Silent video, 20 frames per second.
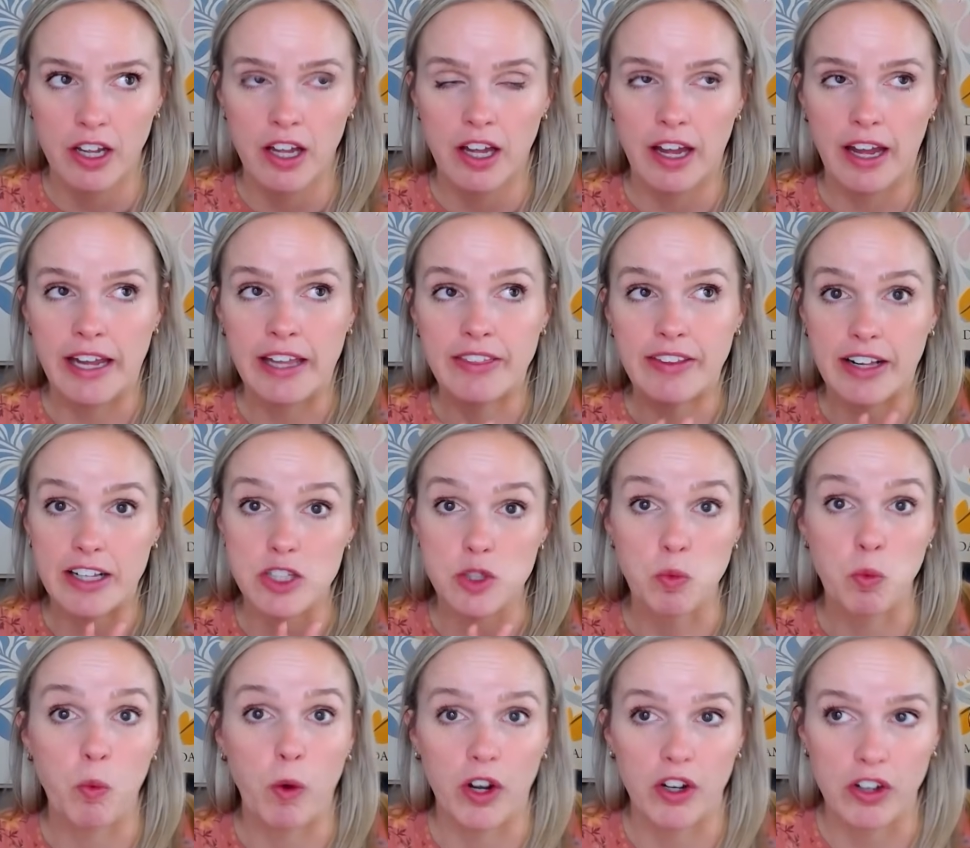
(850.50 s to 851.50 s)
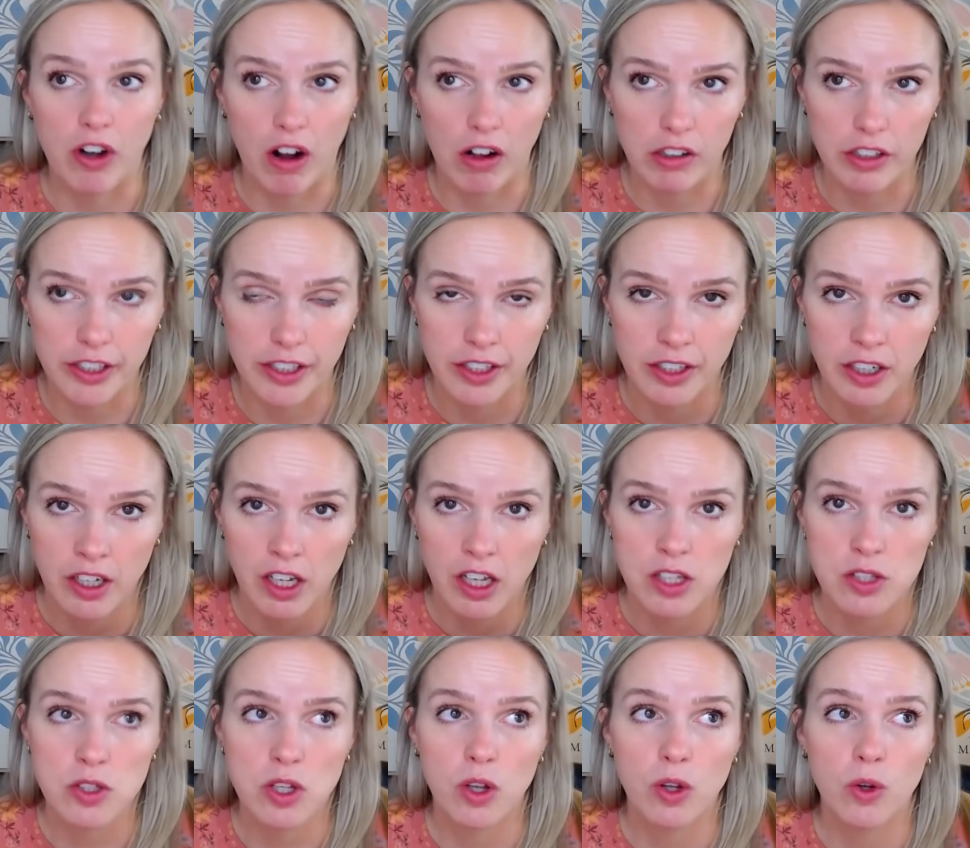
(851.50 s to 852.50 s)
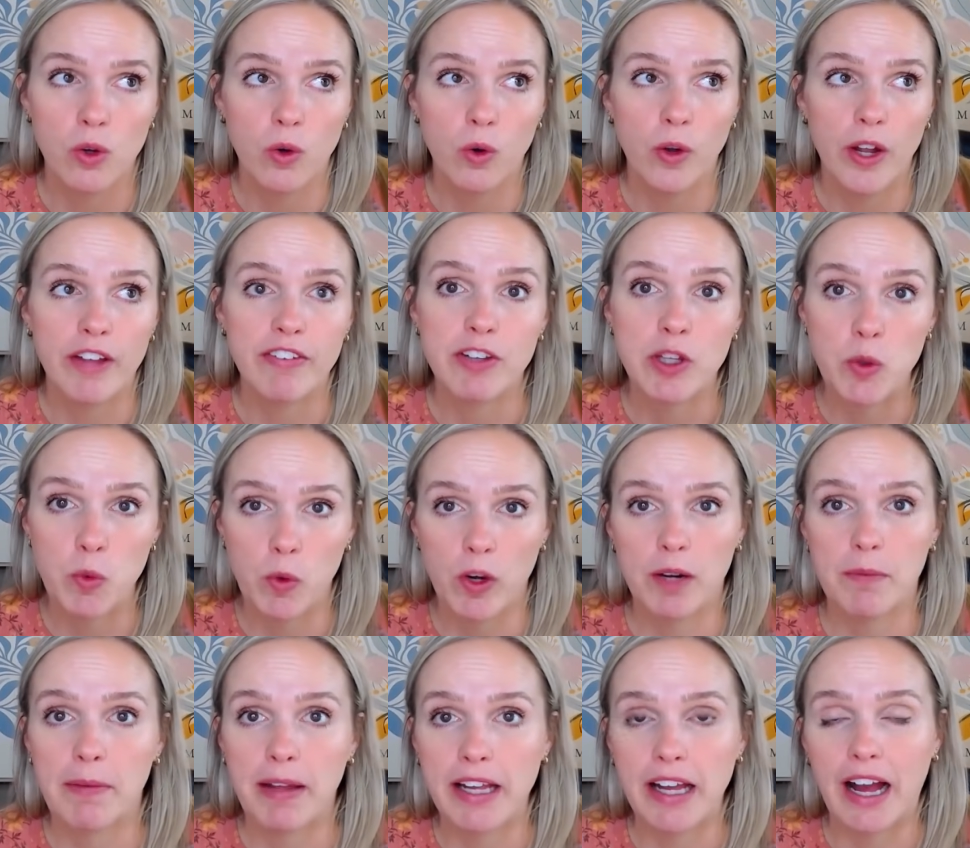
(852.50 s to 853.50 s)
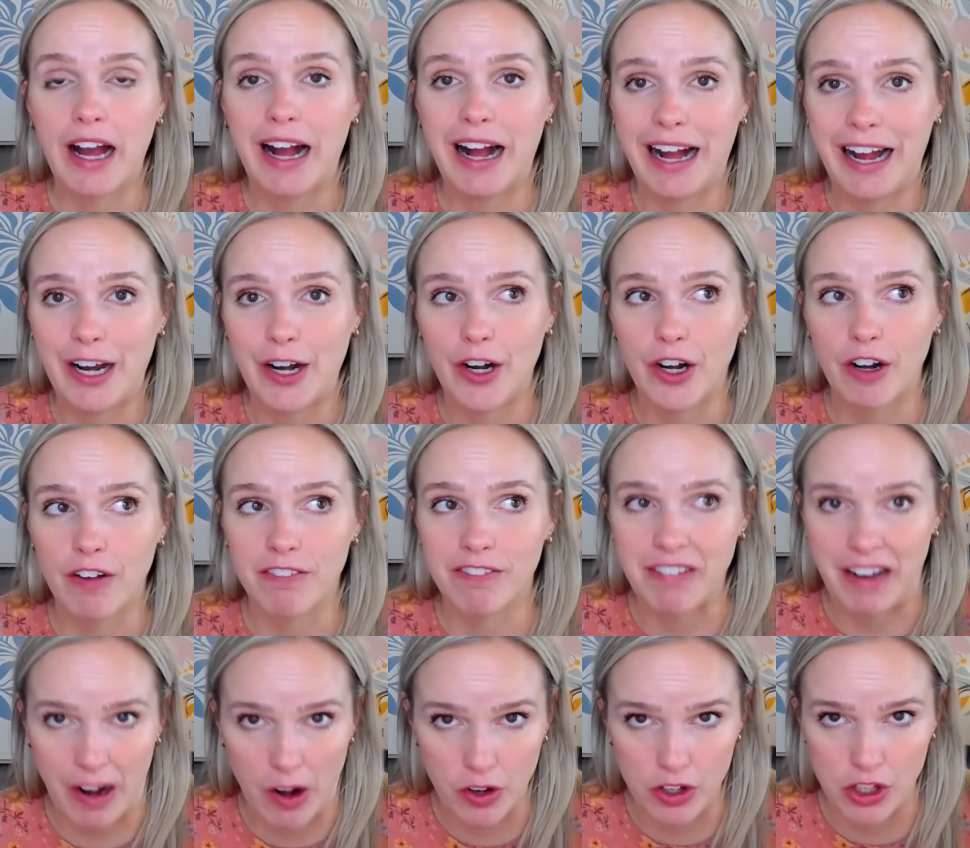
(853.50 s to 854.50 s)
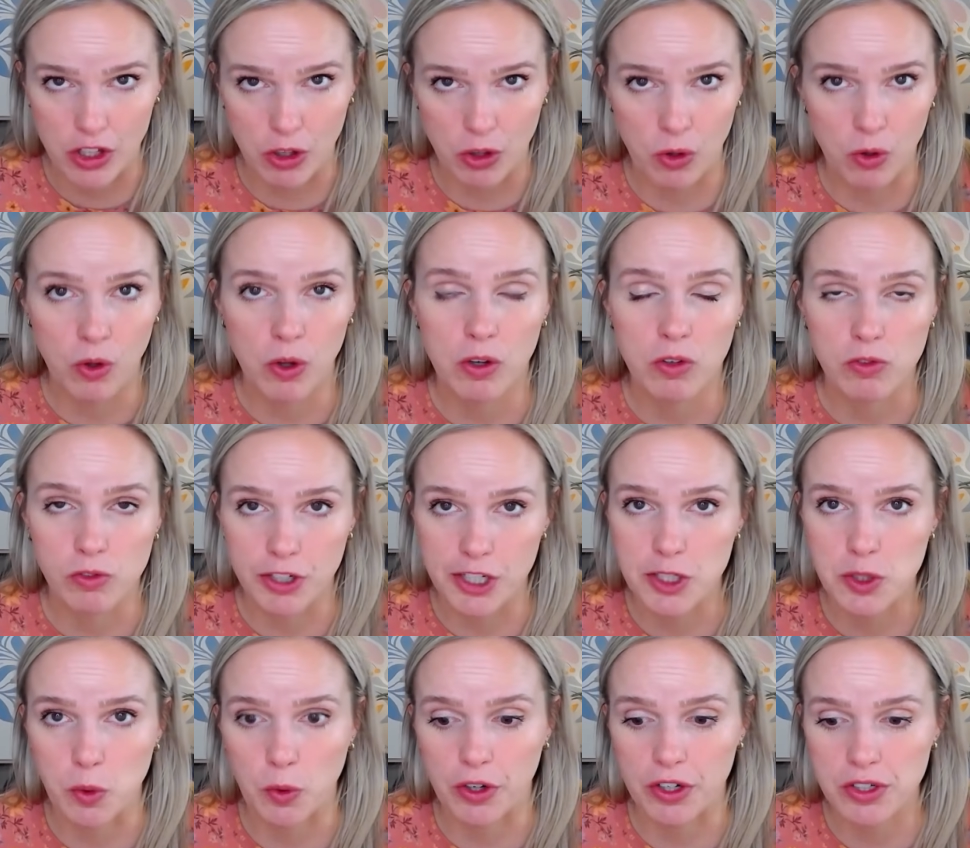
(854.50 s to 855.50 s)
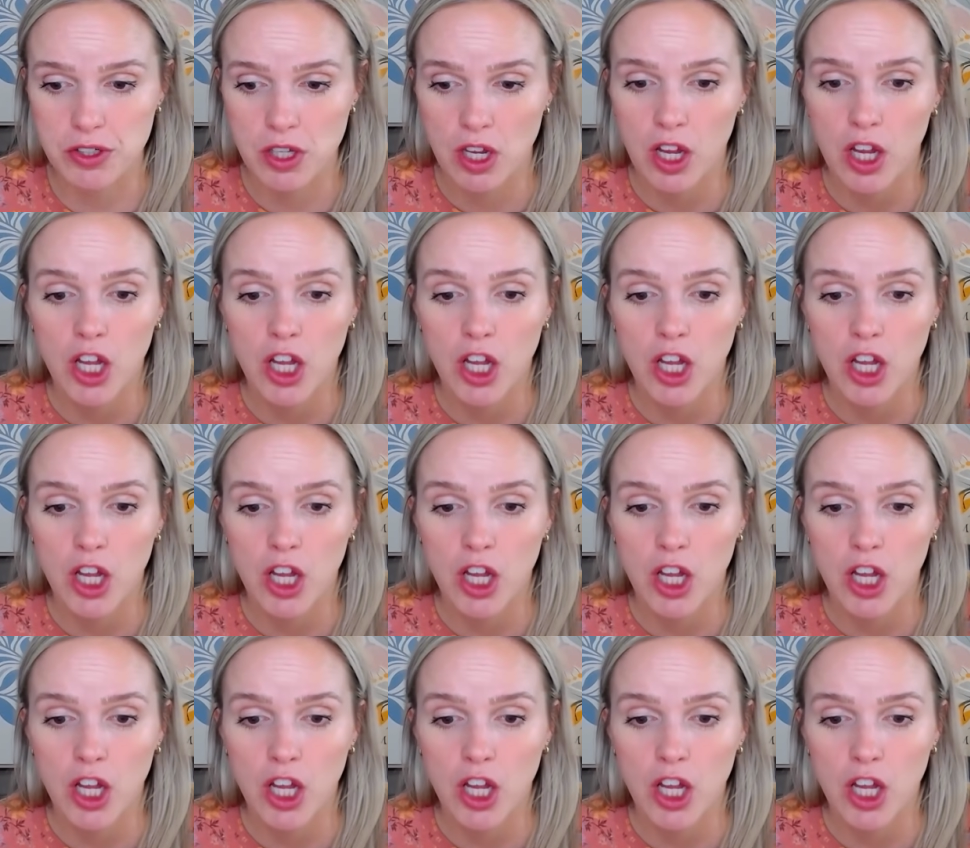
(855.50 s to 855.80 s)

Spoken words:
and that's $1. So if you want to make a higher value resource,